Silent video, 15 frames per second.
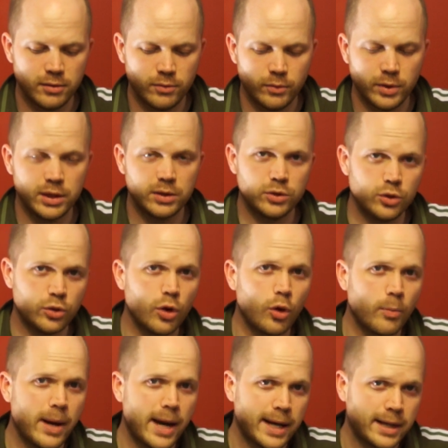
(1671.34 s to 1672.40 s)
when you go
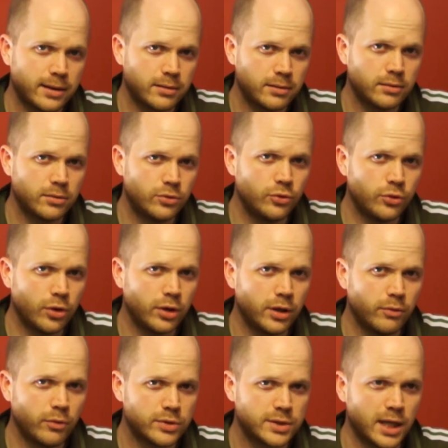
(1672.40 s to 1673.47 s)
back to your
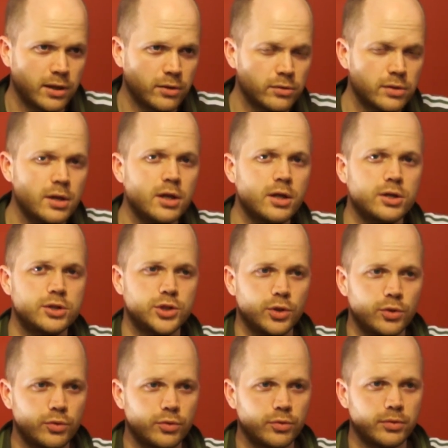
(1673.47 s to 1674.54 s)
hero cycle.
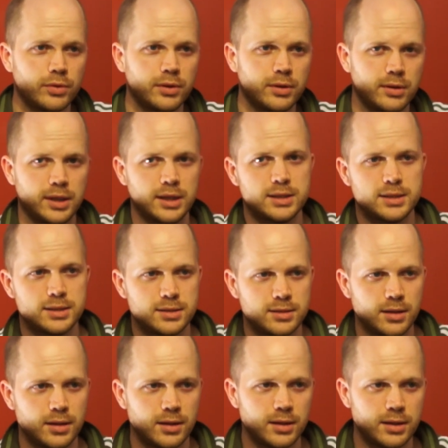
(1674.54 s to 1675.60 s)
So it's
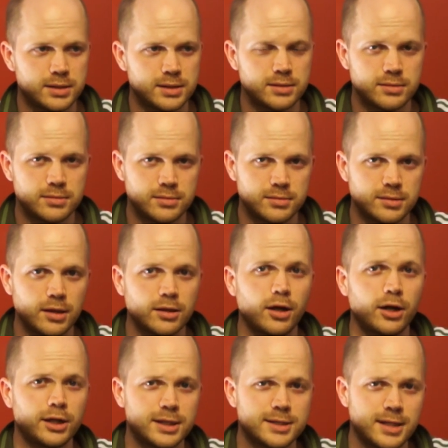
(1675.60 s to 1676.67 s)

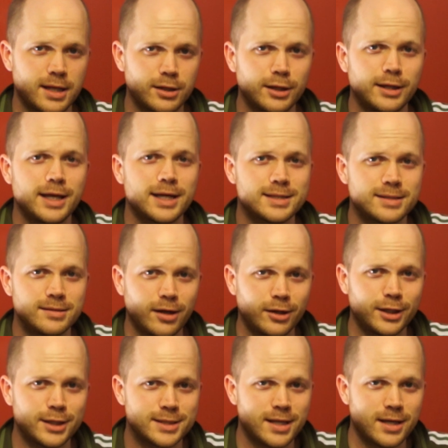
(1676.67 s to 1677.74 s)
the next
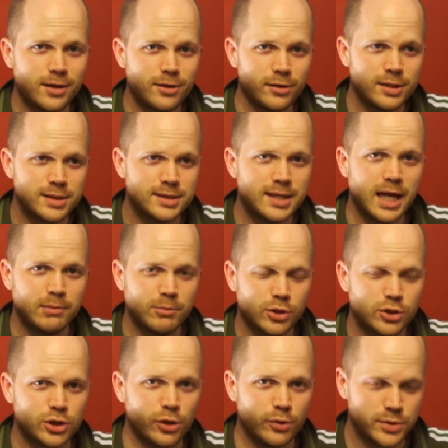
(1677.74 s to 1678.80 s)
darkness cycle is that
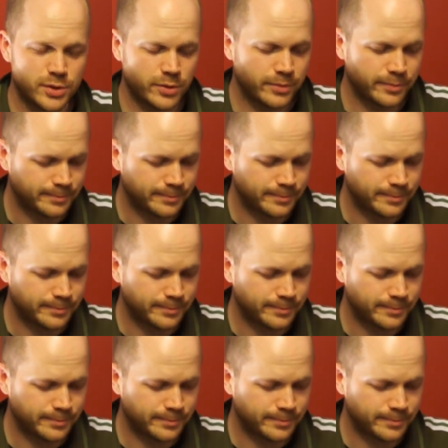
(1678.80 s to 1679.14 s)
much closer.